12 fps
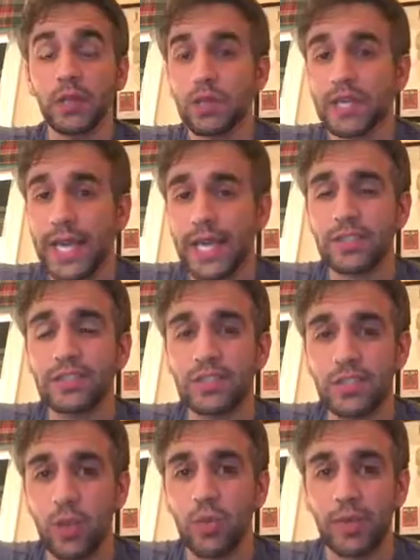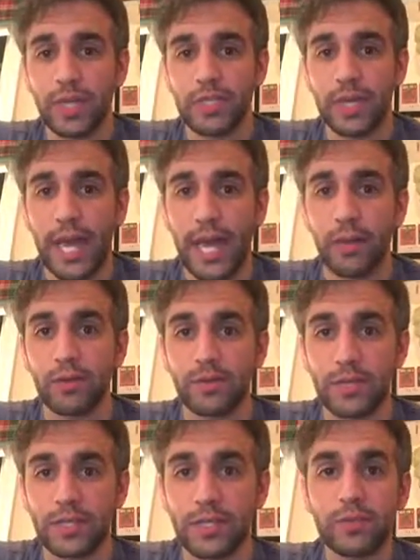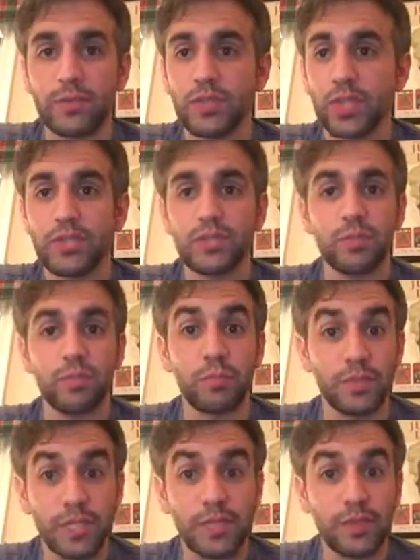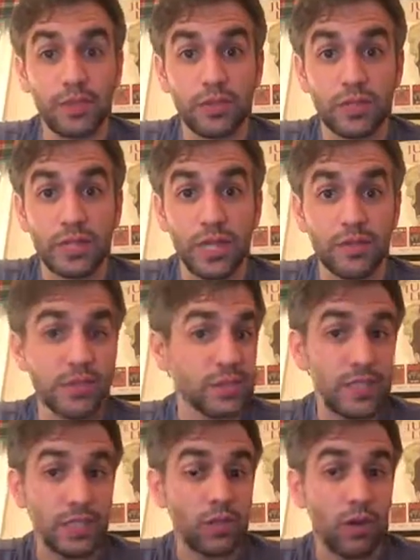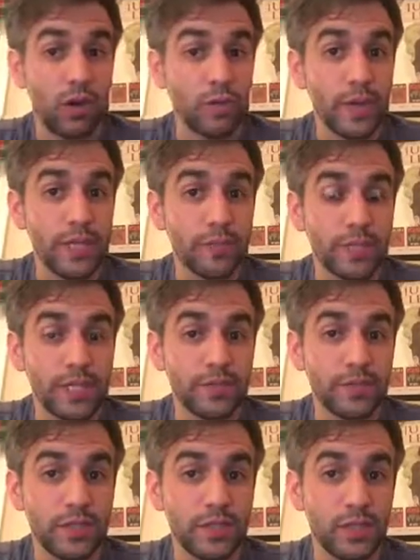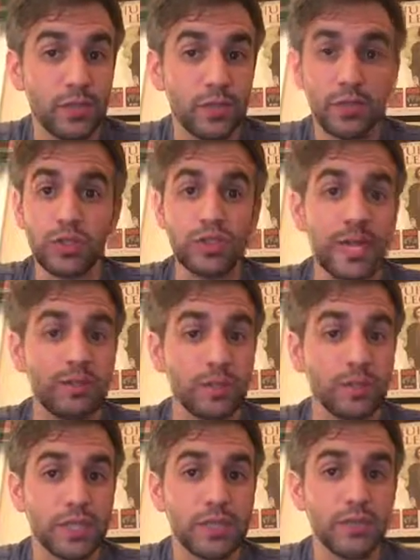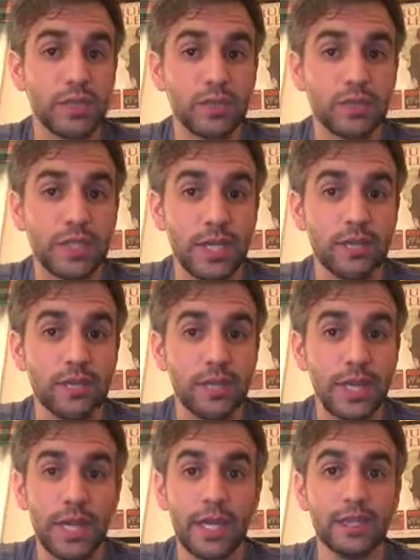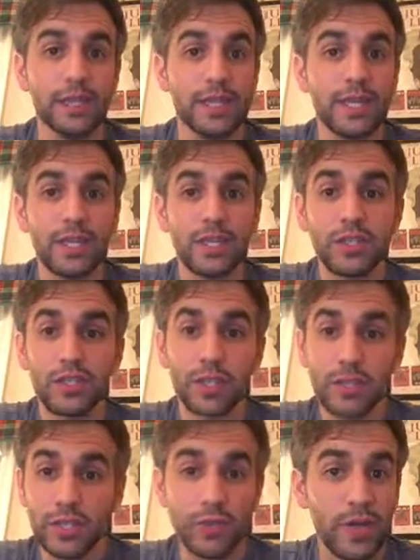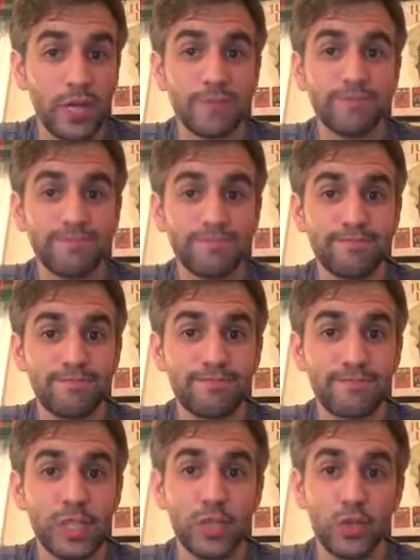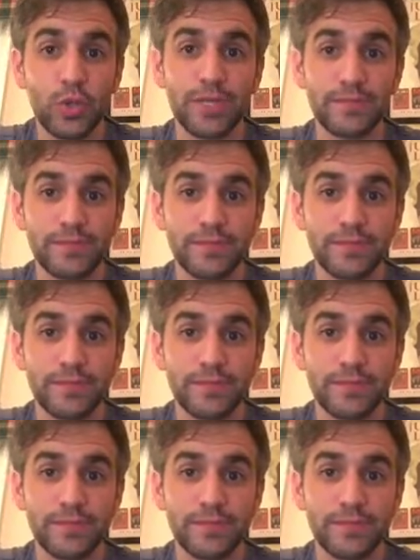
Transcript: you'll get so much out of it. Just believe in yourself. This teacher already believes in you. You just have to believe in yourself, and you're going to be great. Enjoy.